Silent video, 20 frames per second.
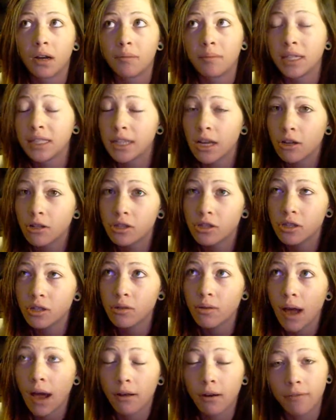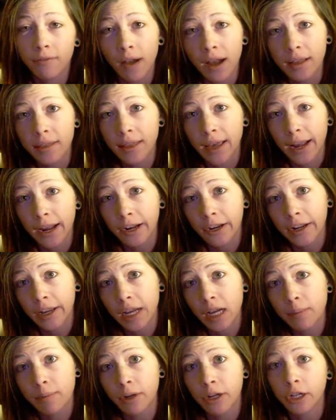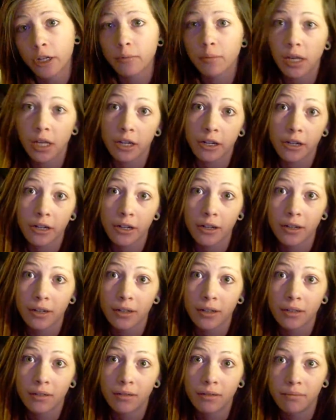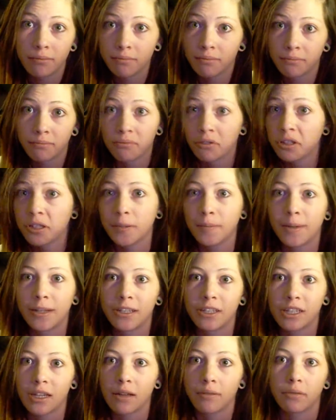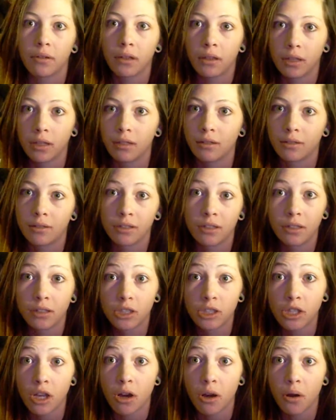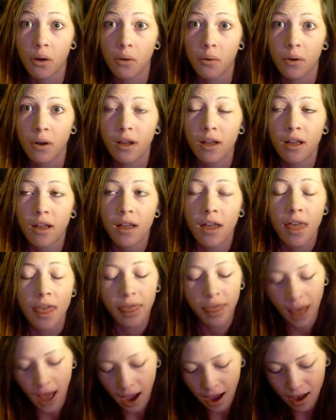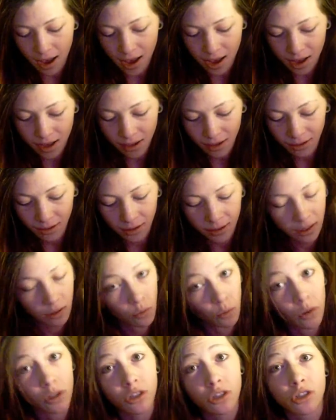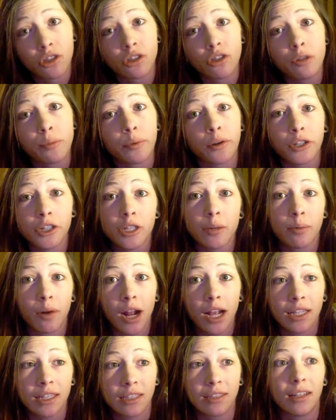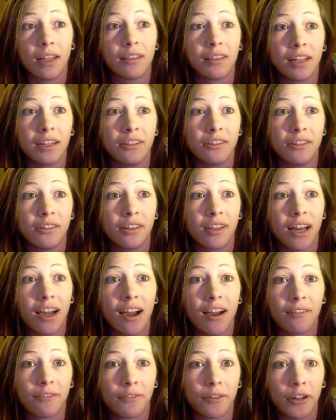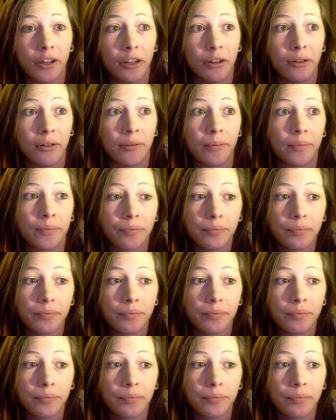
It tells you how to find the area, perimeter, pretty much everything. So that was super surprising that they do that for you.